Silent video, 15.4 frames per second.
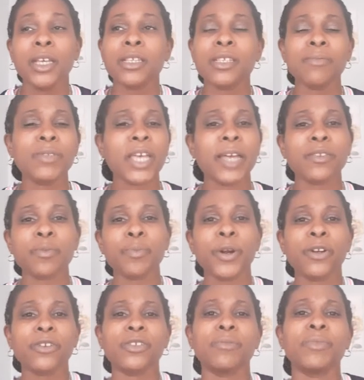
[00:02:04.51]
Sometimes a
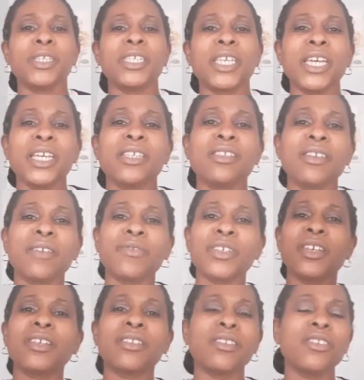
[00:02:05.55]
person be saying stuff
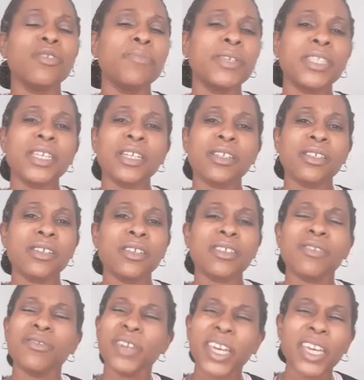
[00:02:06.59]
to us and you be thinking to
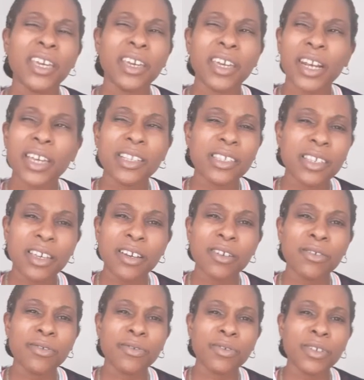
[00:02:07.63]
yourself, do they hear
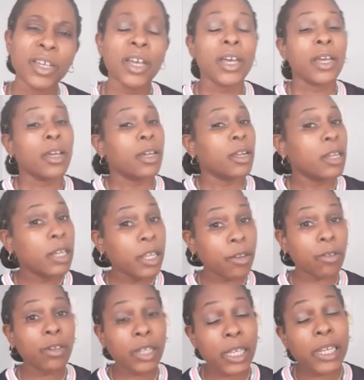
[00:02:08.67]
themselves?
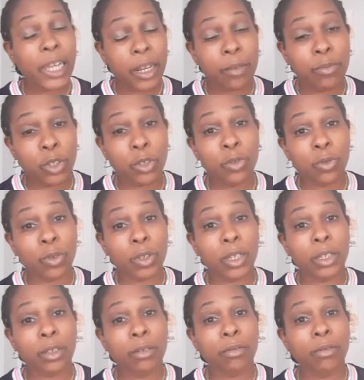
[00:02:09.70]
Literally let them do it.
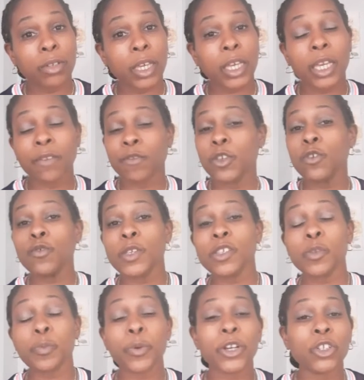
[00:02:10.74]
If you've
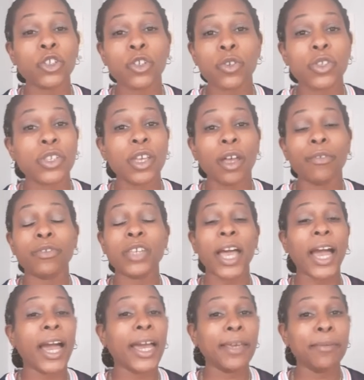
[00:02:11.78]
expressed yourself
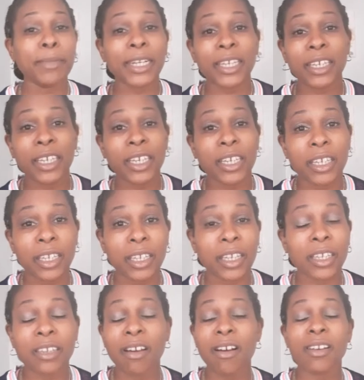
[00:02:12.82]
time and again
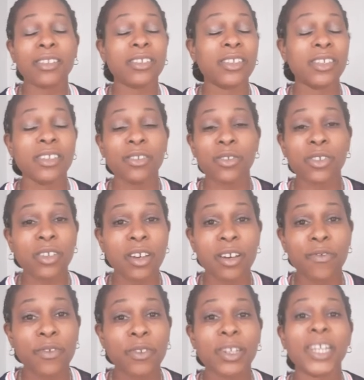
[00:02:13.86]
and y'all still
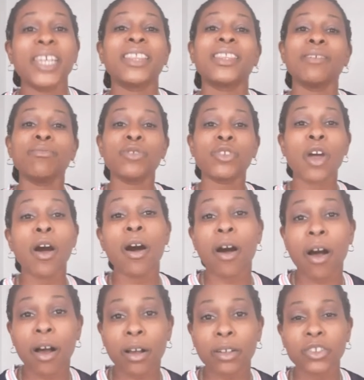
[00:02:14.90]
scuffle, let them
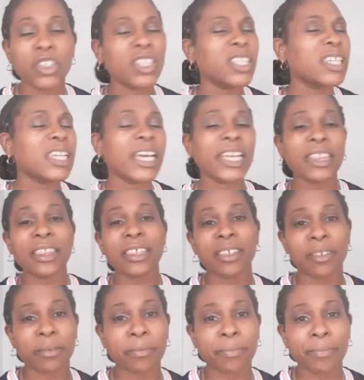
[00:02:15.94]
talk. Just let
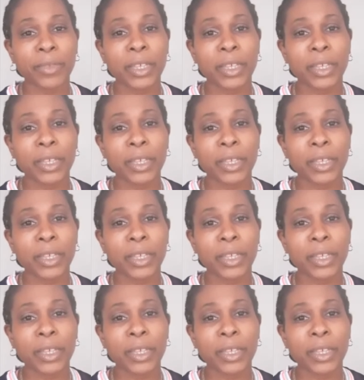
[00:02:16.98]
them.